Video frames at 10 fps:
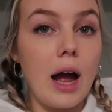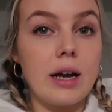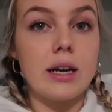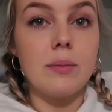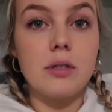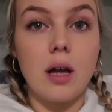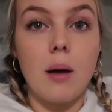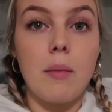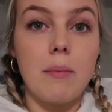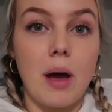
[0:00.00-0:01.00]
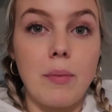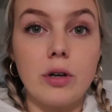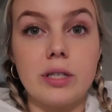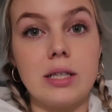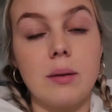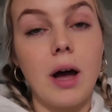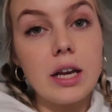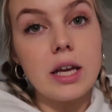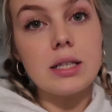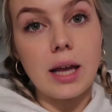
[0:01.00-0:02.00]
I cut up some peppers and some onions,